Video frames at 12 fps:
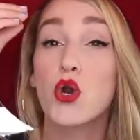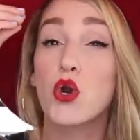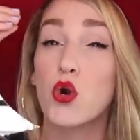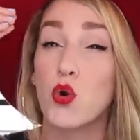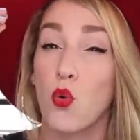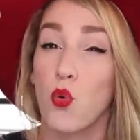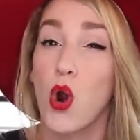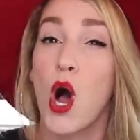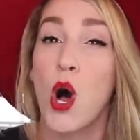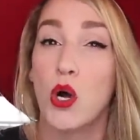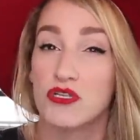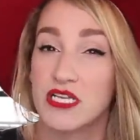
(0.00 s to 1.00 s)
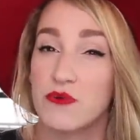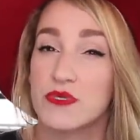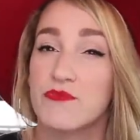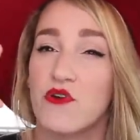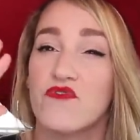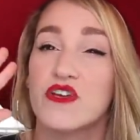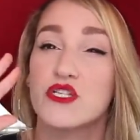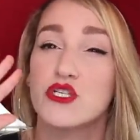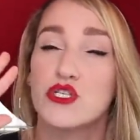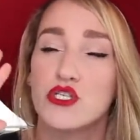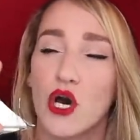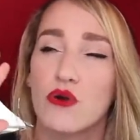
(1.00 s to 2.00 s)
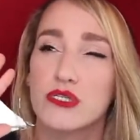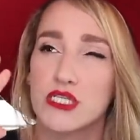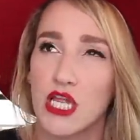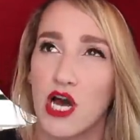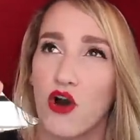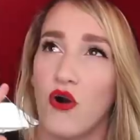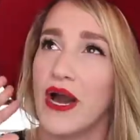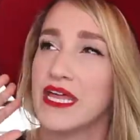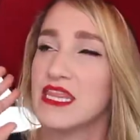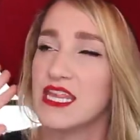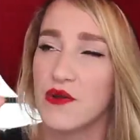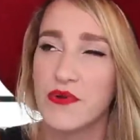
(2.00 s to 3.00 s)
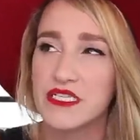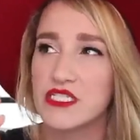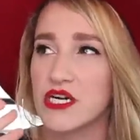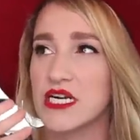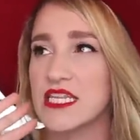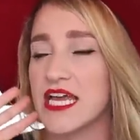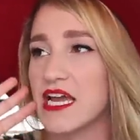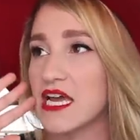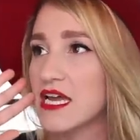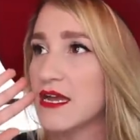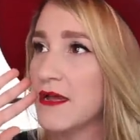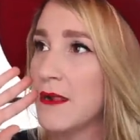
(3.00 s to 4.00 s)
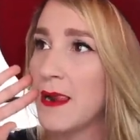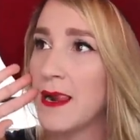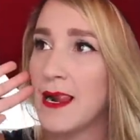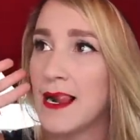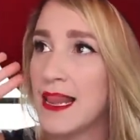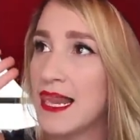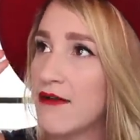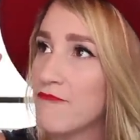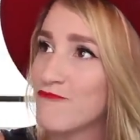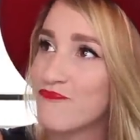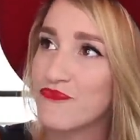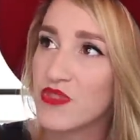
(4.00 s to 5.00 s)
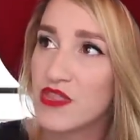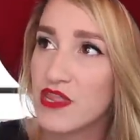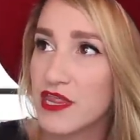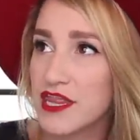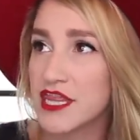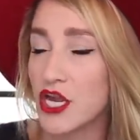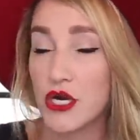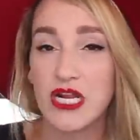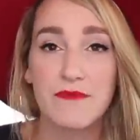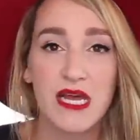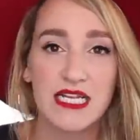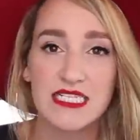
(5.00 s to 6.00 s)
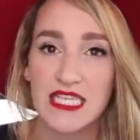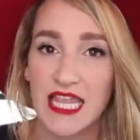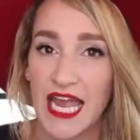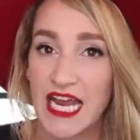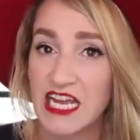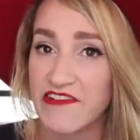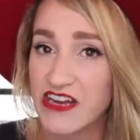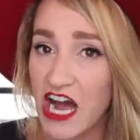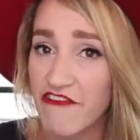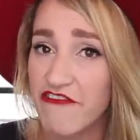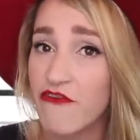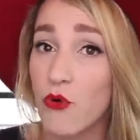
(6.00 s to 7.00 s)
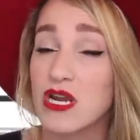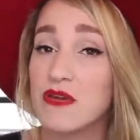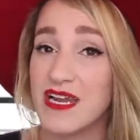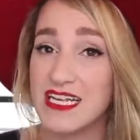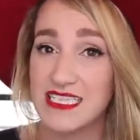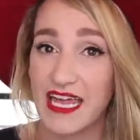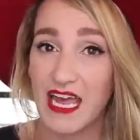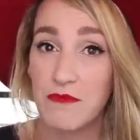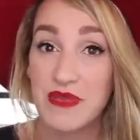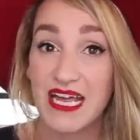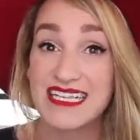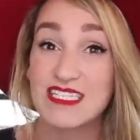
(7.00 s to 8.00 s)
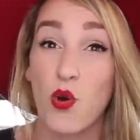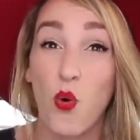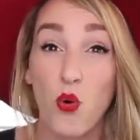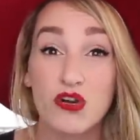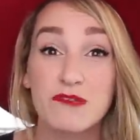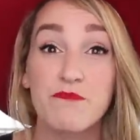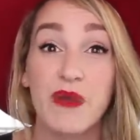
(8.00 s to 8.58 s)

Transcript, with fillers: crawled. It was moving so slow. I think we started, like, 30 minutes late, if not 40 minutes late, because the horse